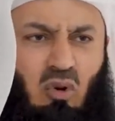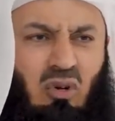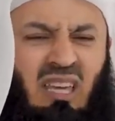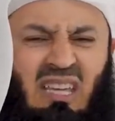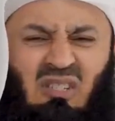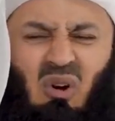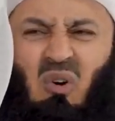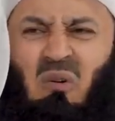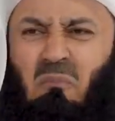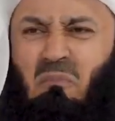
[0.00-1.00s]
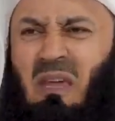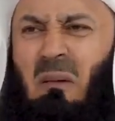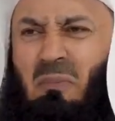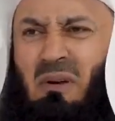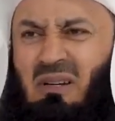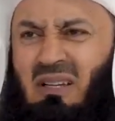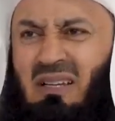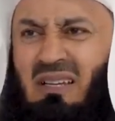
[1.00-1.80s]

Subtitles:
Look, his own people,